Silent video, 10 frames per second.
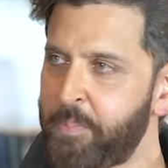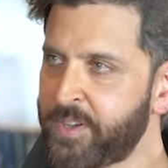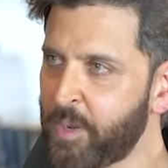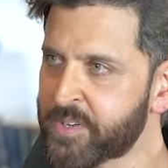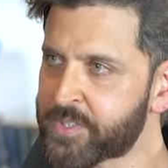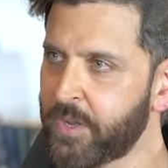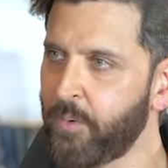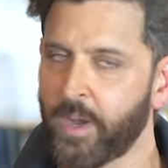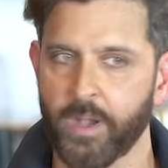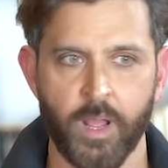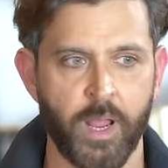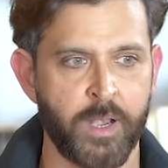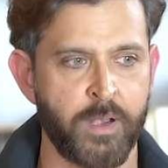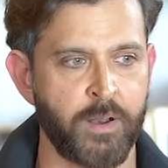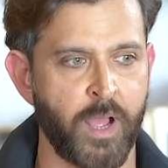picked up a cigarette
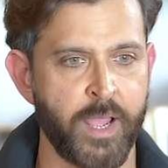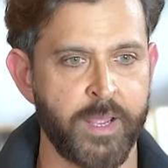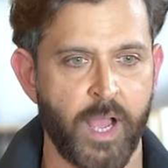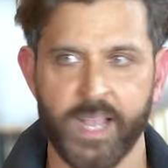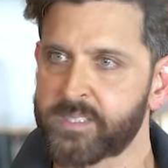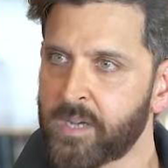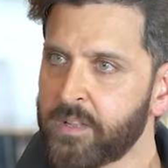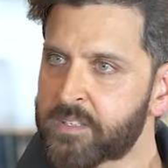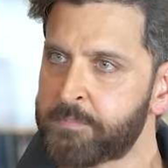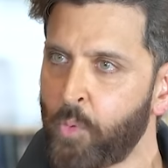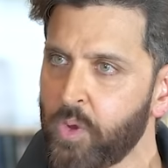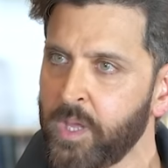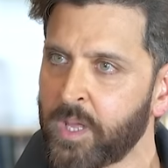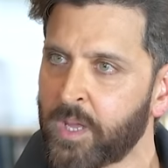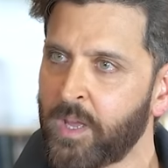and I started
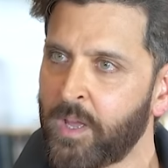smoking.